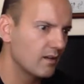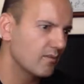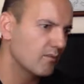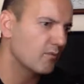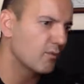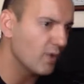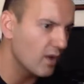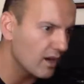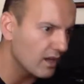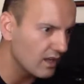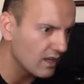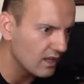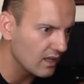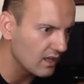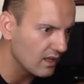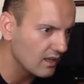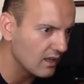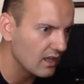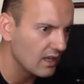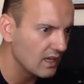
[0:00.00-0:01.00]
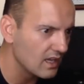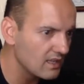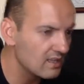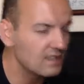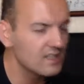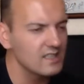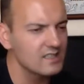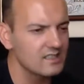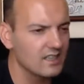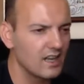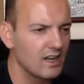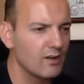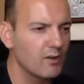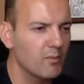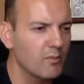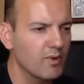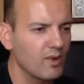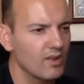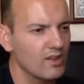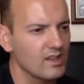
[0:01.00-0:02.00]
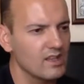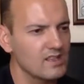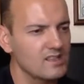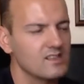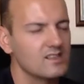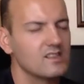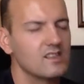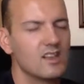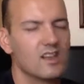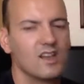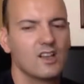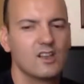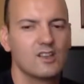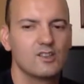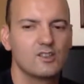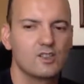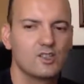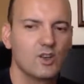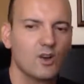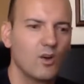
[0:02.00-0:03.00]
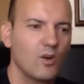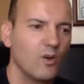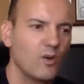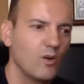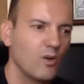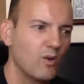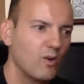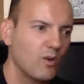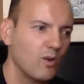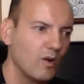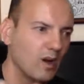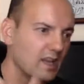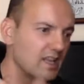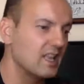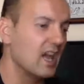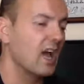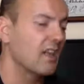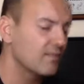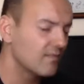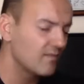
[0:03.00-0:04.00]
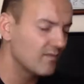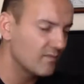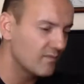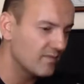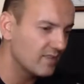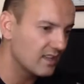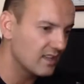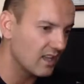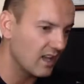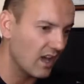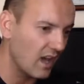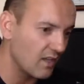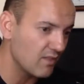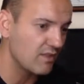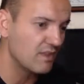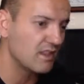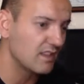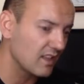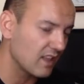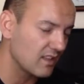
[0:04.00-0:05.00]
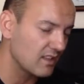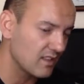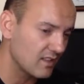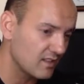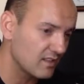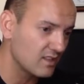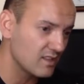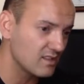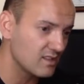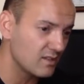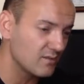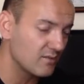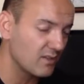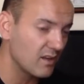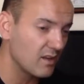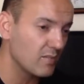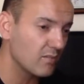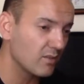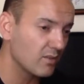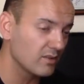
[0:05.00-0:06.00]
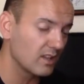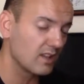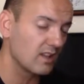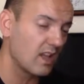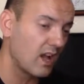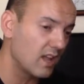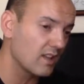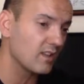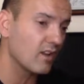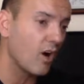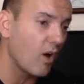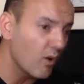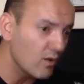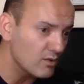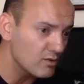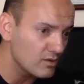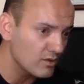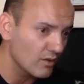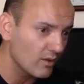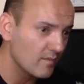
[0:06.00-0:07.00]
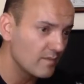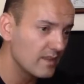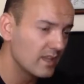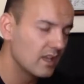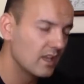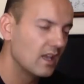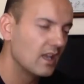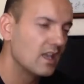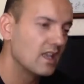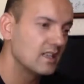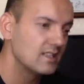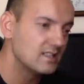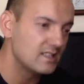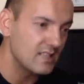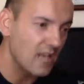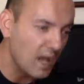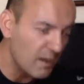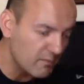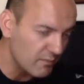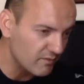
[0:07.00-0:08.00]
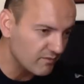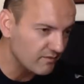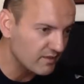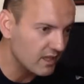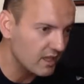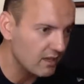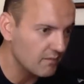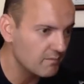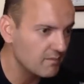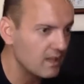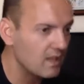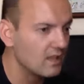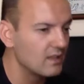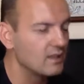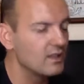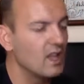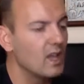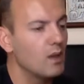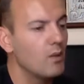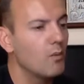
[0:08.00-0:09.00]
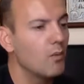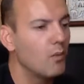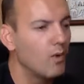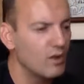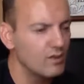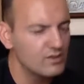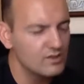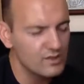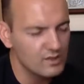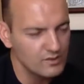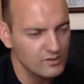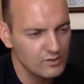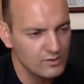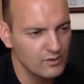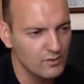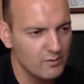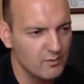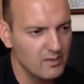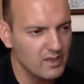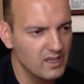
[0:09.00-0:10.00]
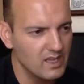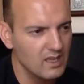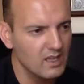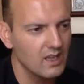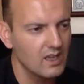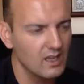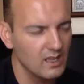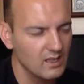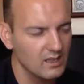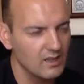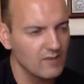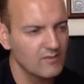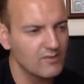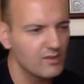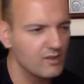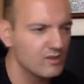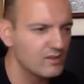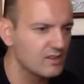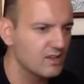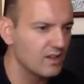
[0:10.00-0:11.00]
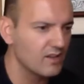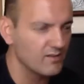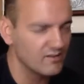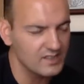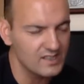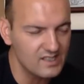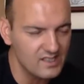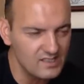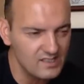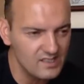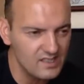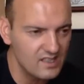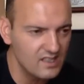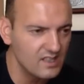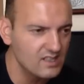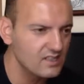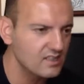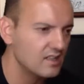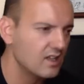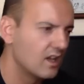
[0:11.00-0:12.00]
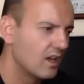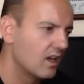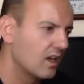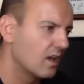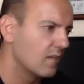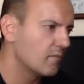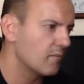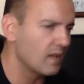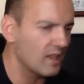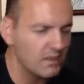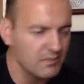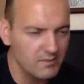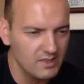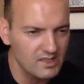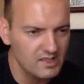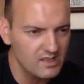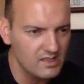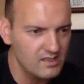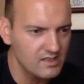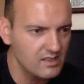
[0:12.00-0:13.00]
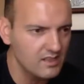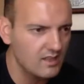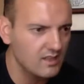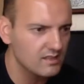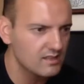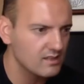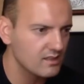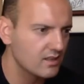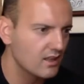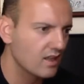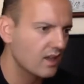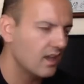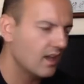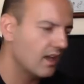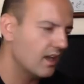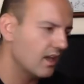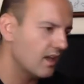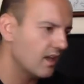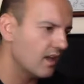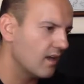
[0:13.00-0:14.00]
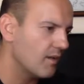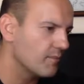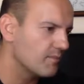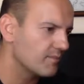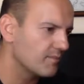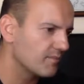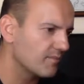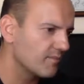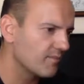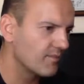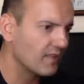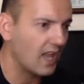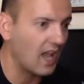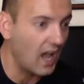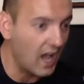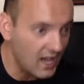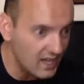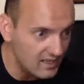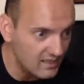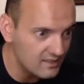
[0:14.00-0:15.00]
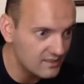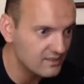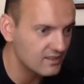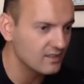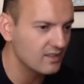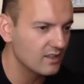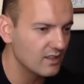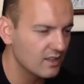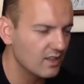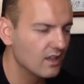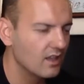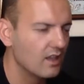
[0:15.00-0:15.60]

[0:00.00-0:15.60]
working in this kind of projects. So, and I think that this is very important. And also, some of them, they want to be in the future physicists, mathematicians, IT